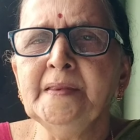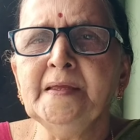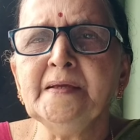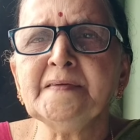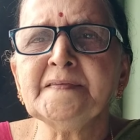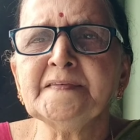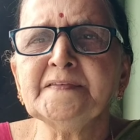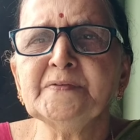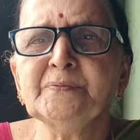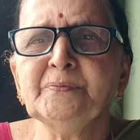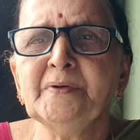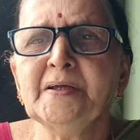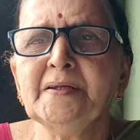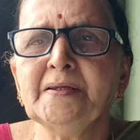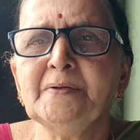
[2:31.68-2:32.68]
Next,
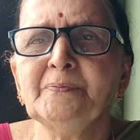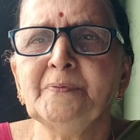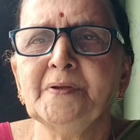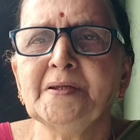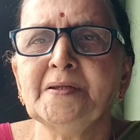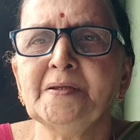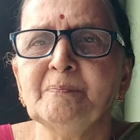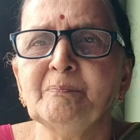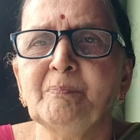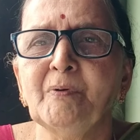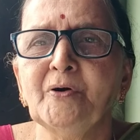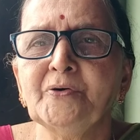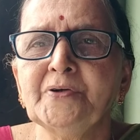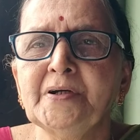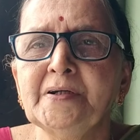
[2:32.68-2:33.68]
very, very
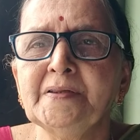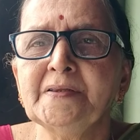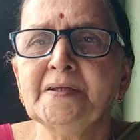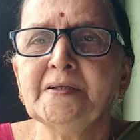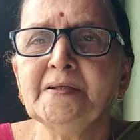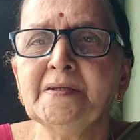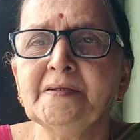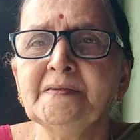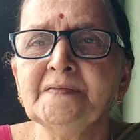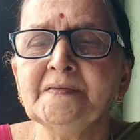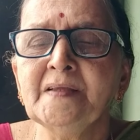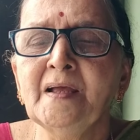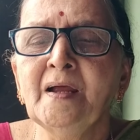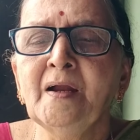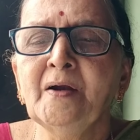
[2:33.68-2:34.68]
important thing is,
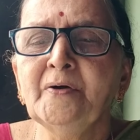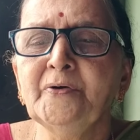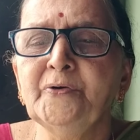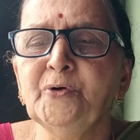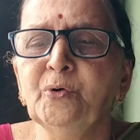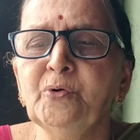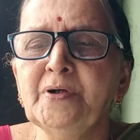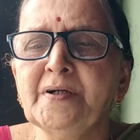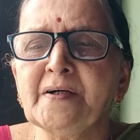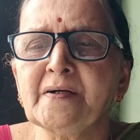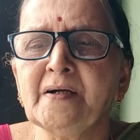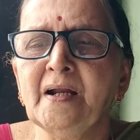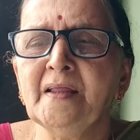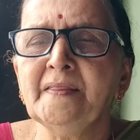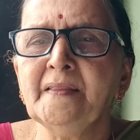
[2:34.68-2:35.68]
don't
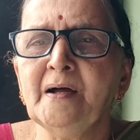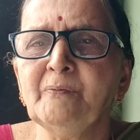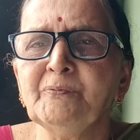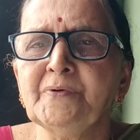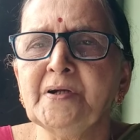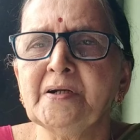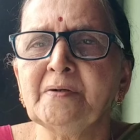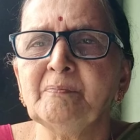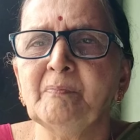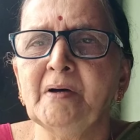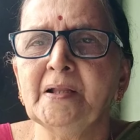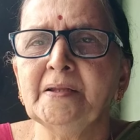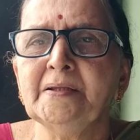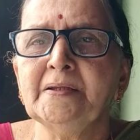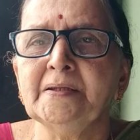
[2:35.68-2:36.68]
run after
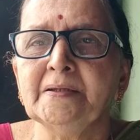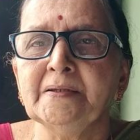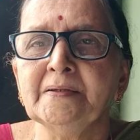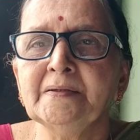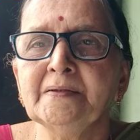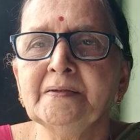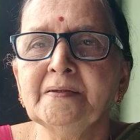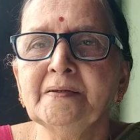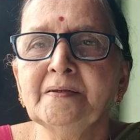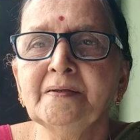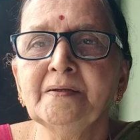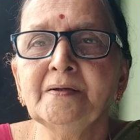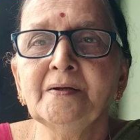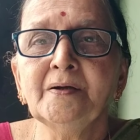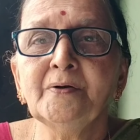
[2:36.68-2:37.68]
money.
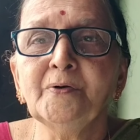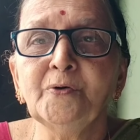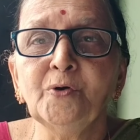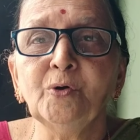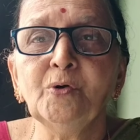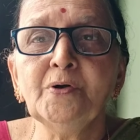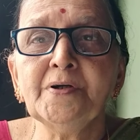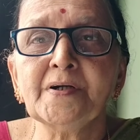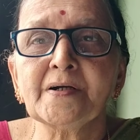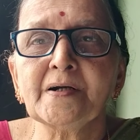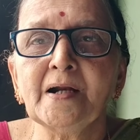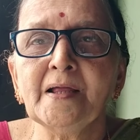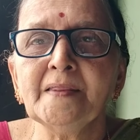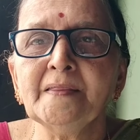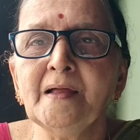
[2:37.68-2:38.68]
Don't
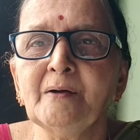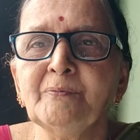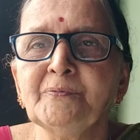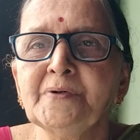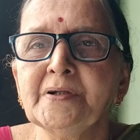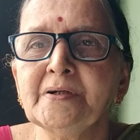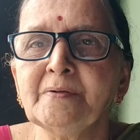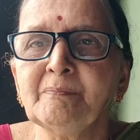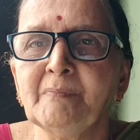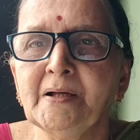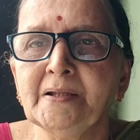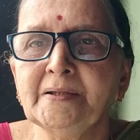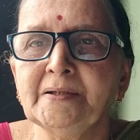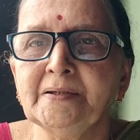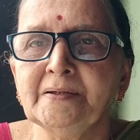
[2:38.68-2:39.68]
run after
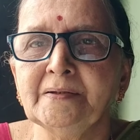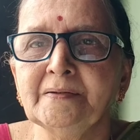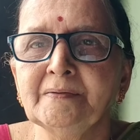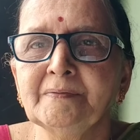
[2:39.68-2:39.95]
money.